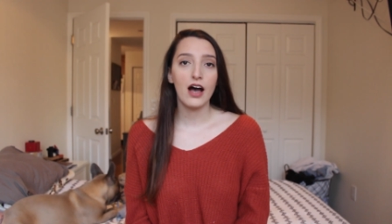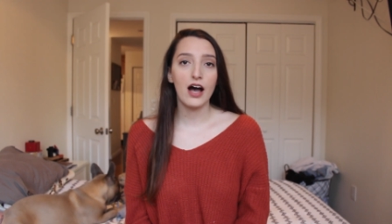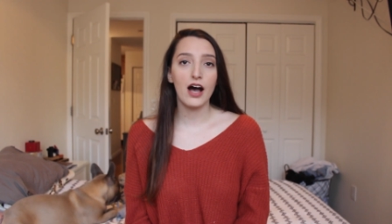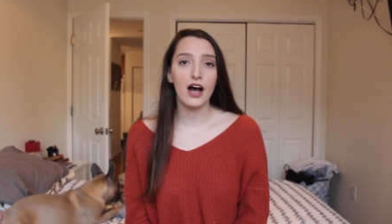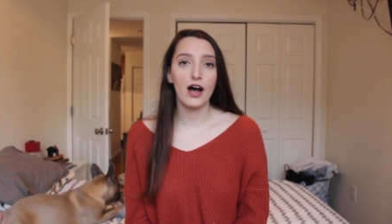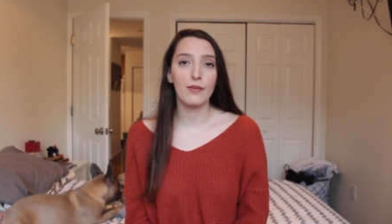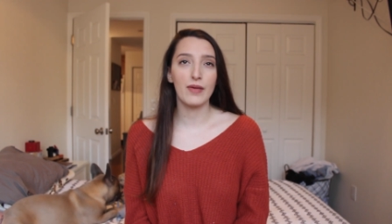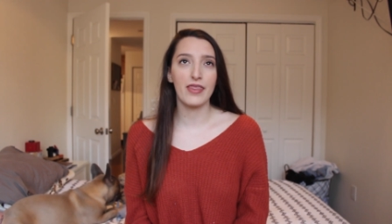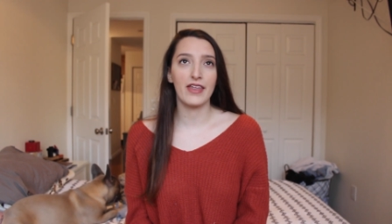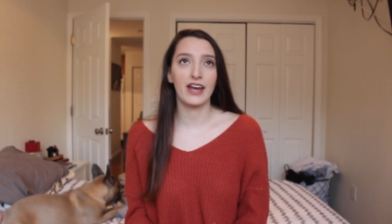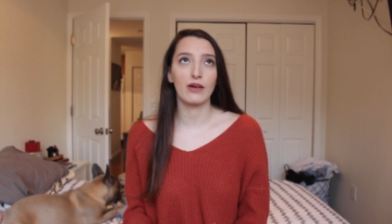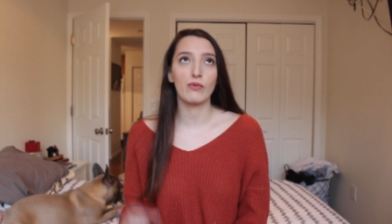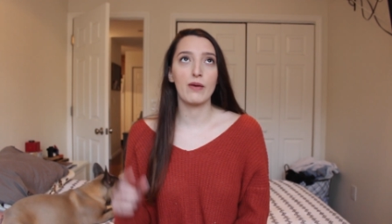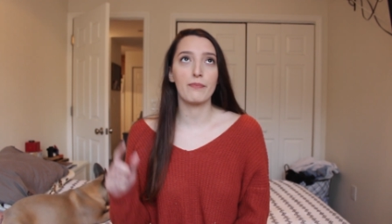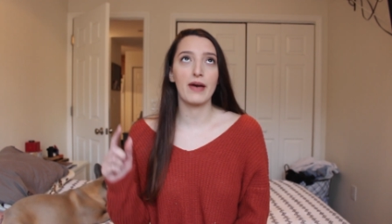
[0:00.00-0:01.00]
Um, and then
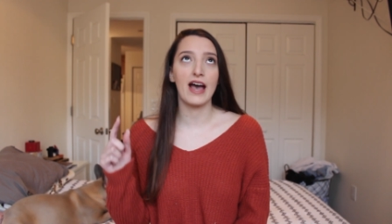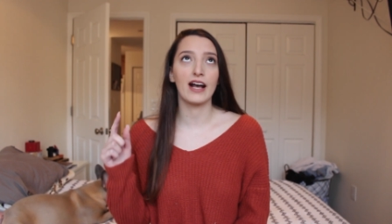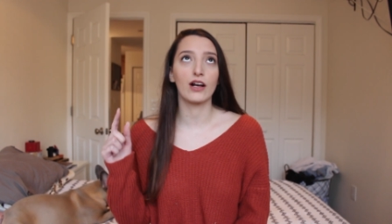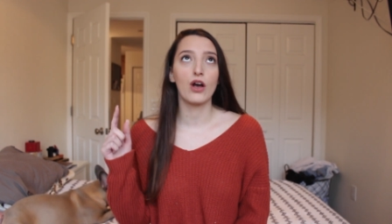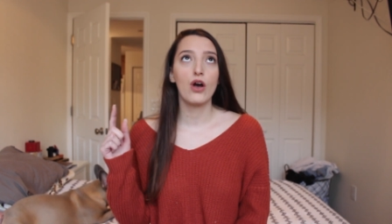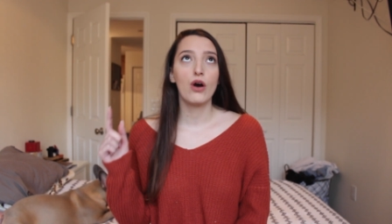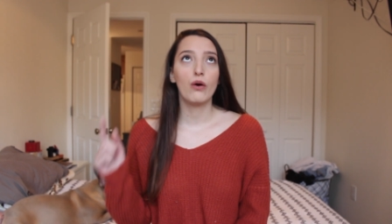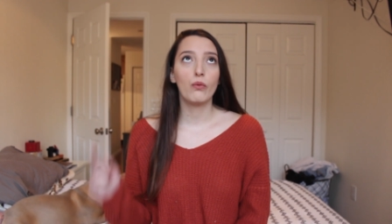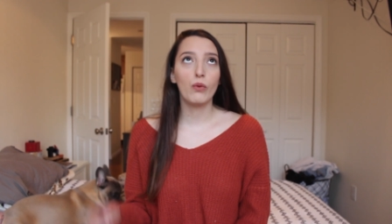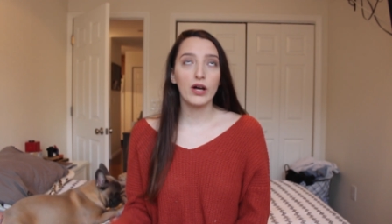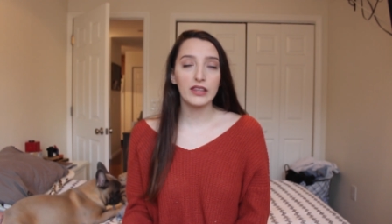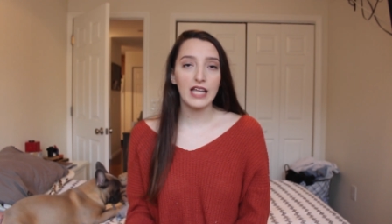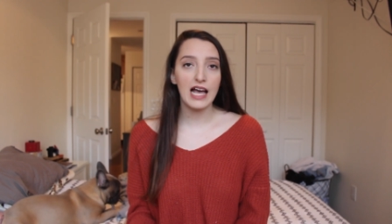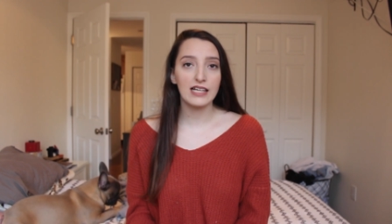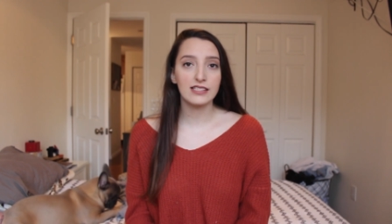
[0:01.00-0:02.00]
I went back
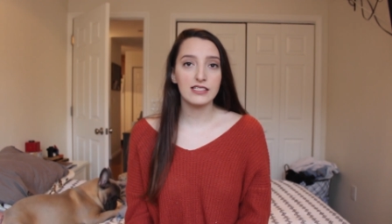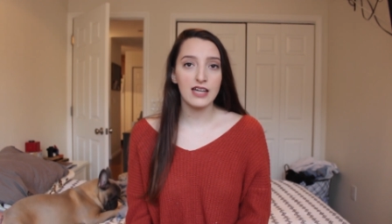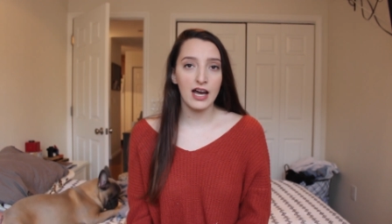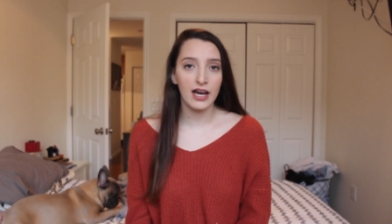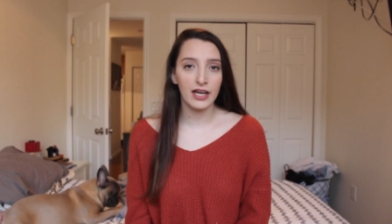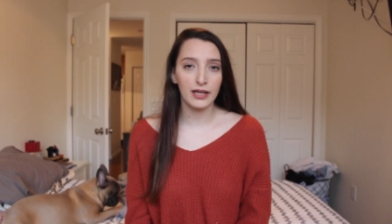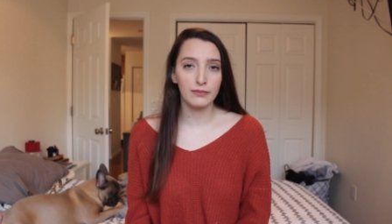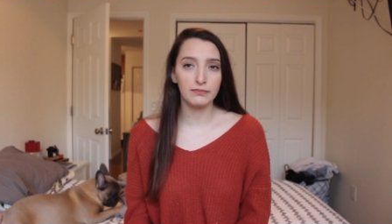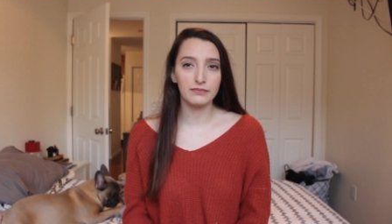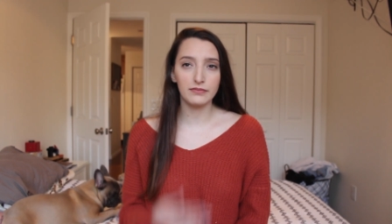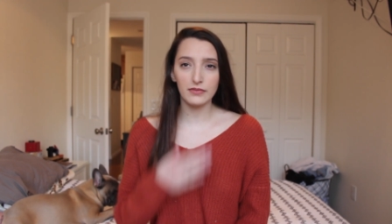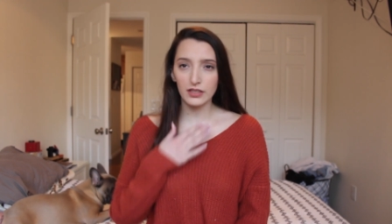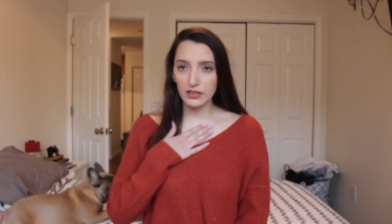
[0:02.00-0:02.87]
one last time.